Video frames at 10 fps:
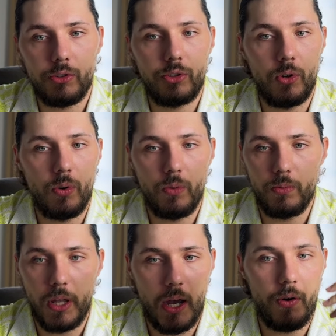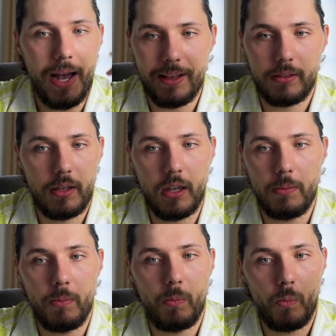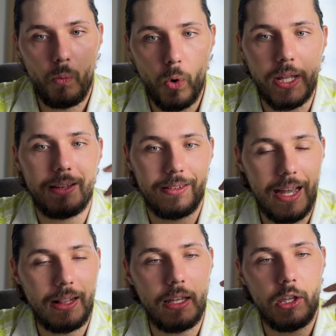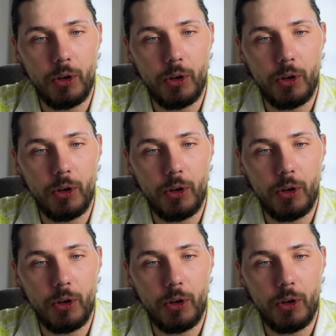So now ask him what exactly he